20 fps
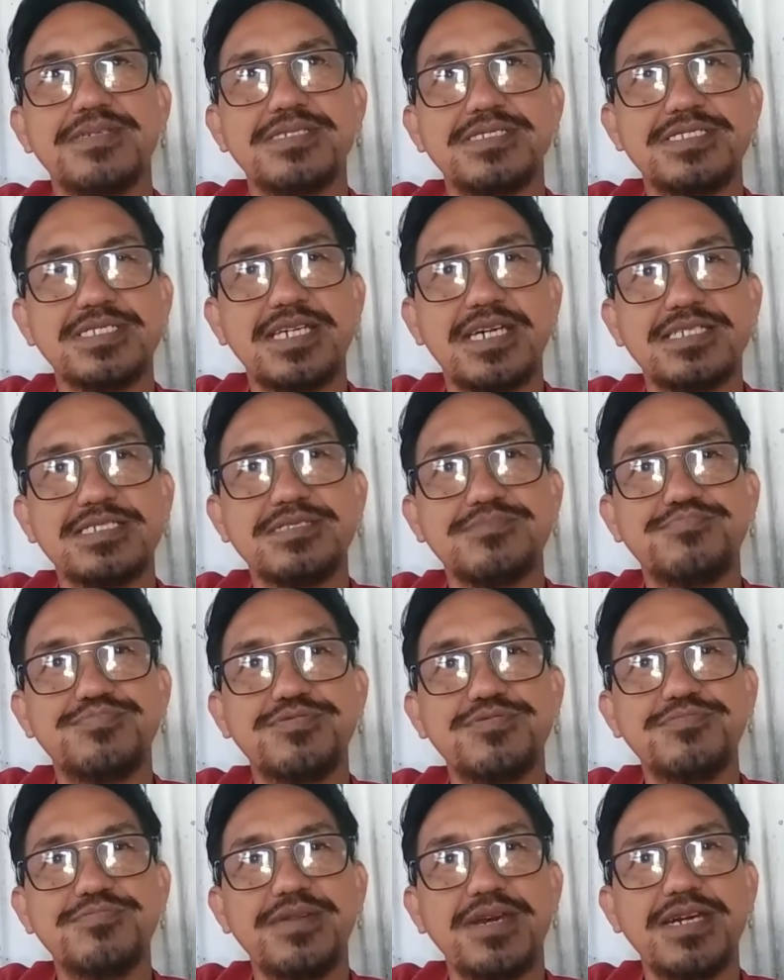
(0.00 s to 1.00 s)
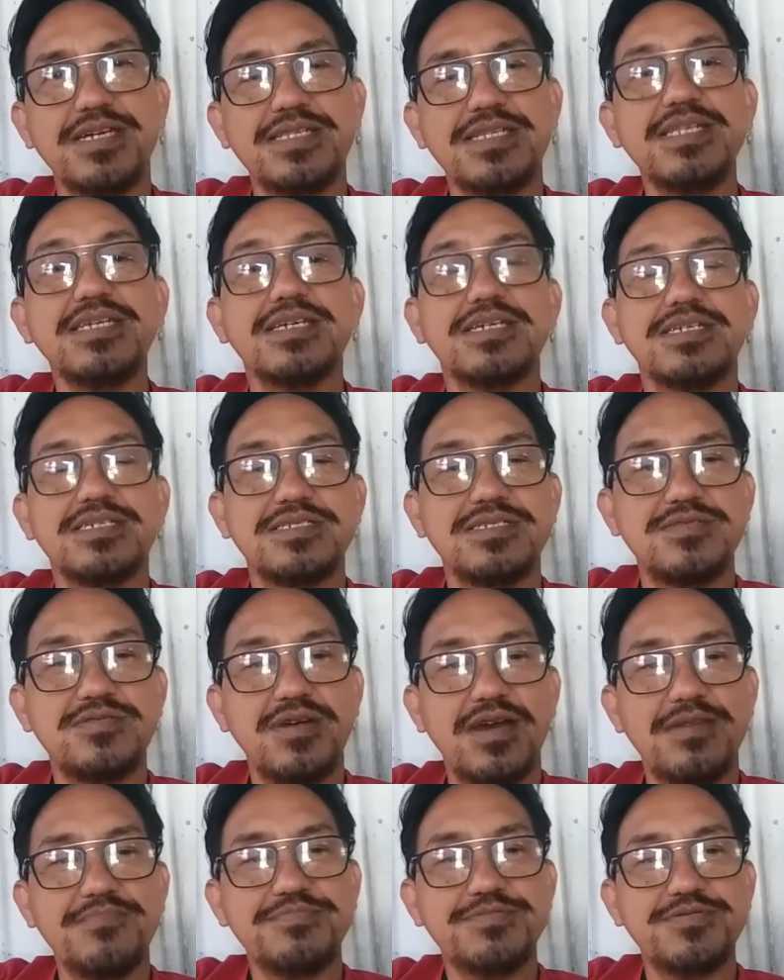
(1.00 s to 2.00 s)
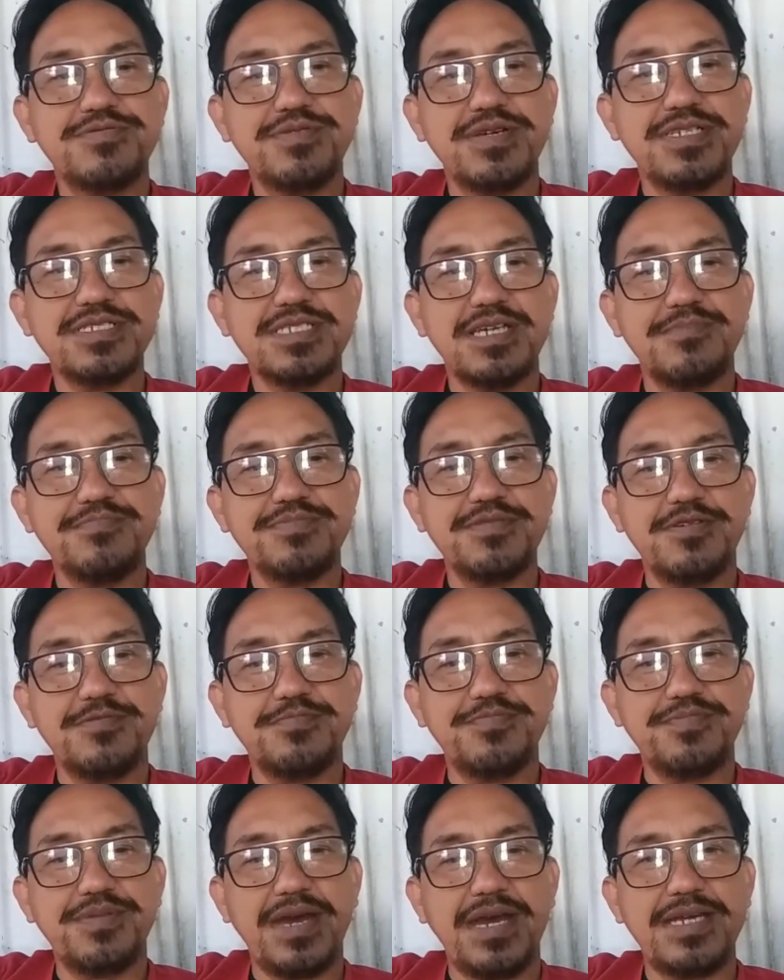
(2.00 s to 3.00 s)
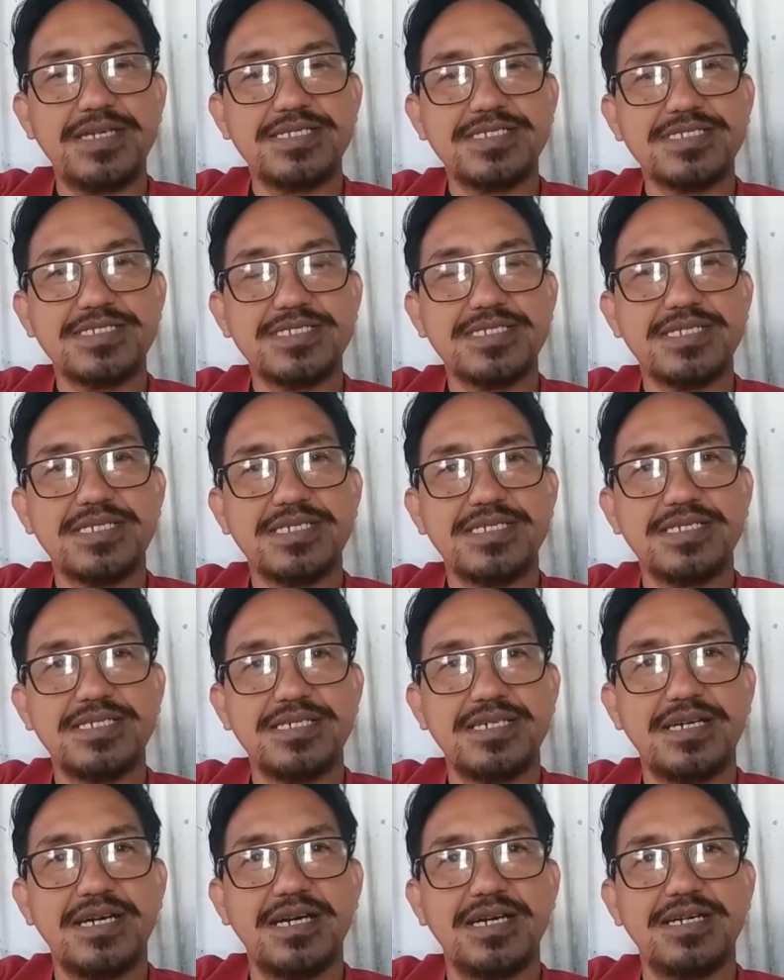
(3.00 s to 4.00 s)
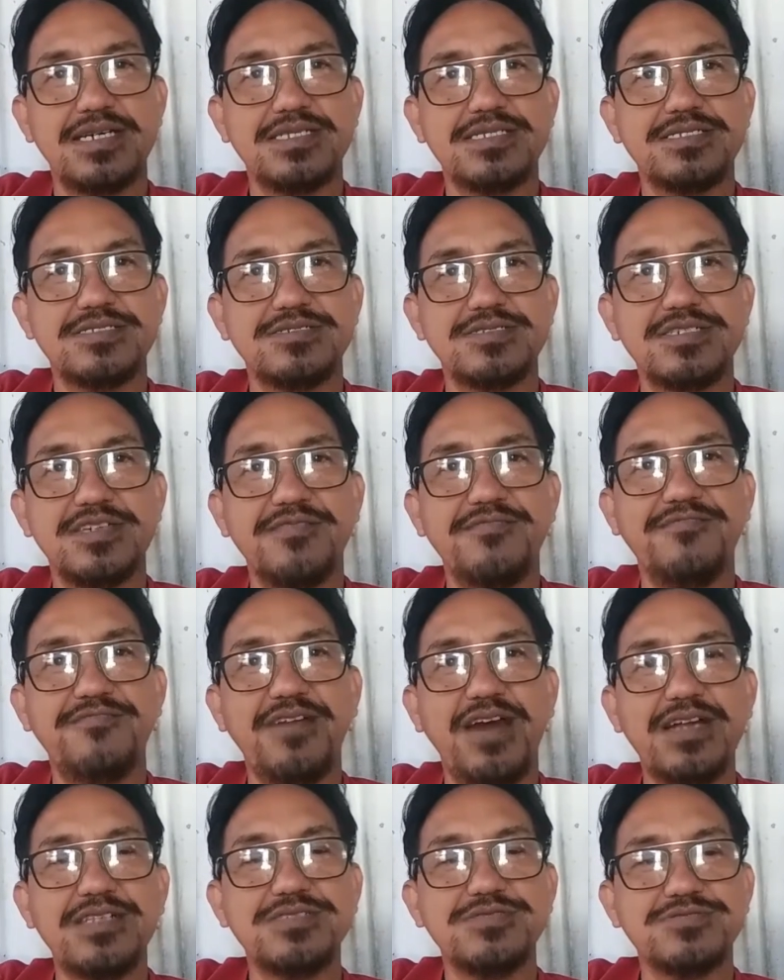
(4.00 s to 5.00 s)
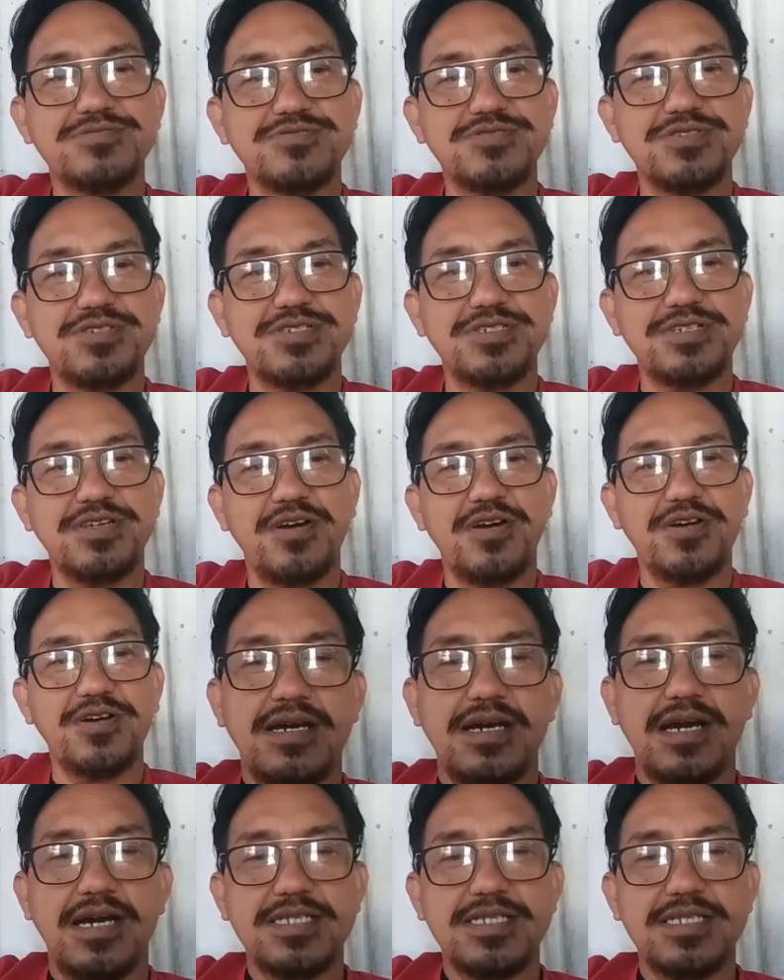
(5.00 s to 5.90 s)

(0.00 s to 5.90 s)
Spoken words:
he gets proven, you have to raise up your price and give value to your dog.